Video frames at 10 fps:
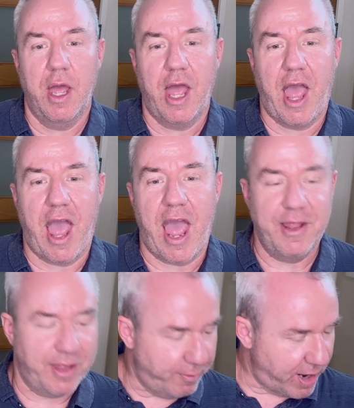And they
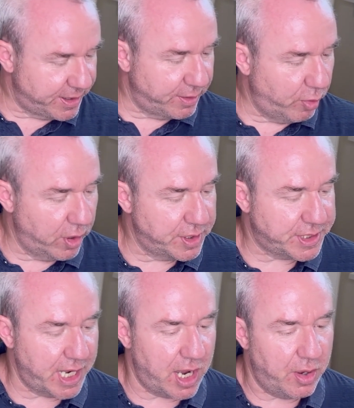write the words
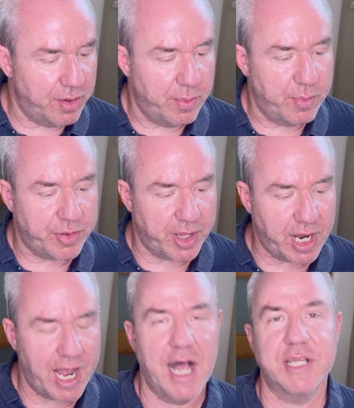down, but then I
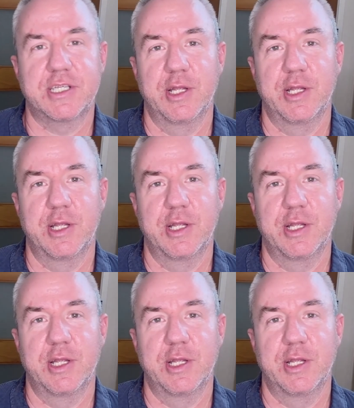ask them,